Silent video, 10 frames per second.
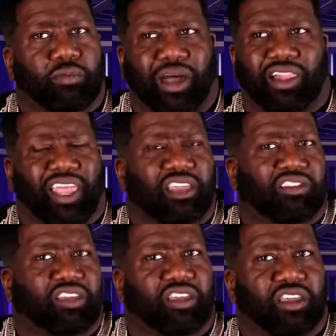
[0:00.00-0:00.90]
By
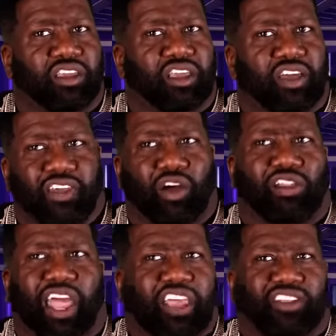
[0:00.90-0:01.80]
lazy. They were
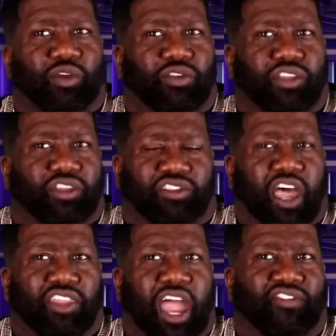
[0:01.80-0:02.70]
lazy.
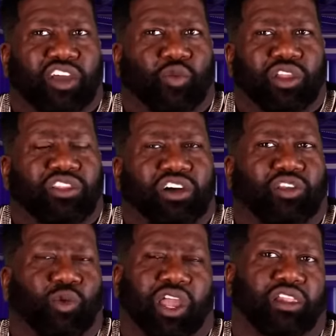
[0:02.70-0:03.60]
South Africa wouldn't look
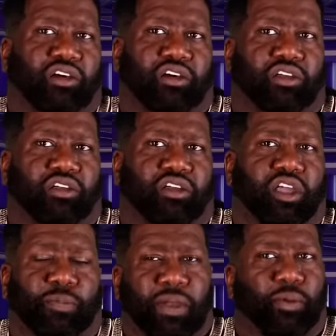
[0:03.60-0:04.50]
the way it looked
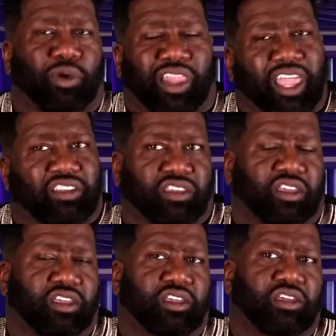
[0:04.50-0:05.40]
if people were lazy.